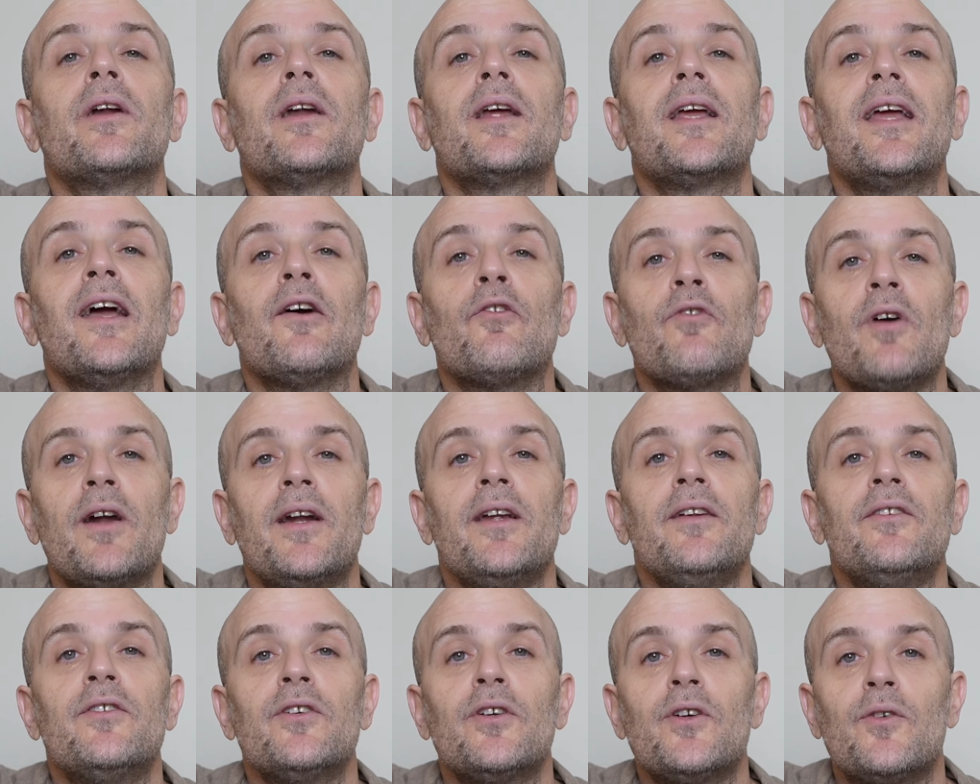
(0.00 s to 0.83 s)
to get
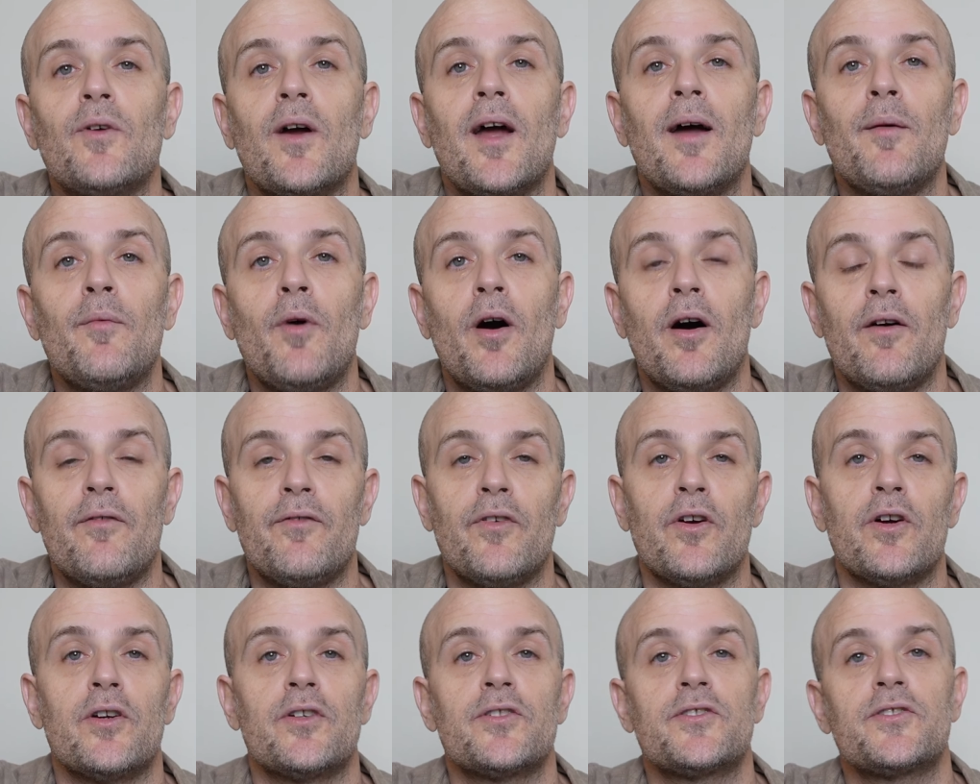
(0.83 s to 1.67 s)
ready to grab our
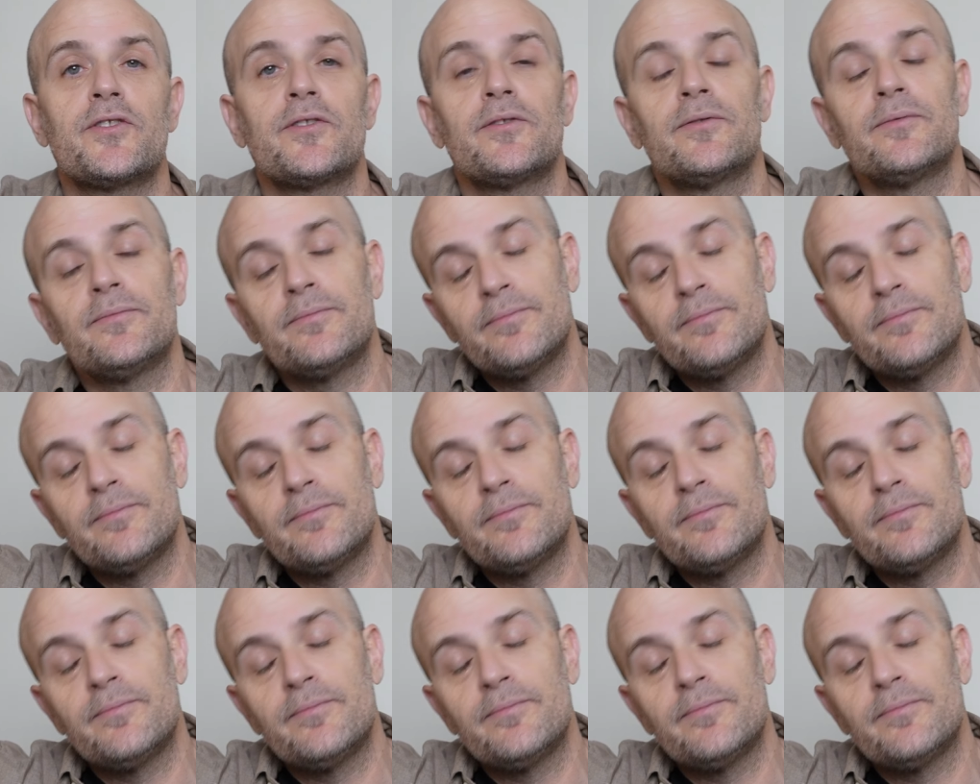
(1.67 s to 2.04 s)
verse.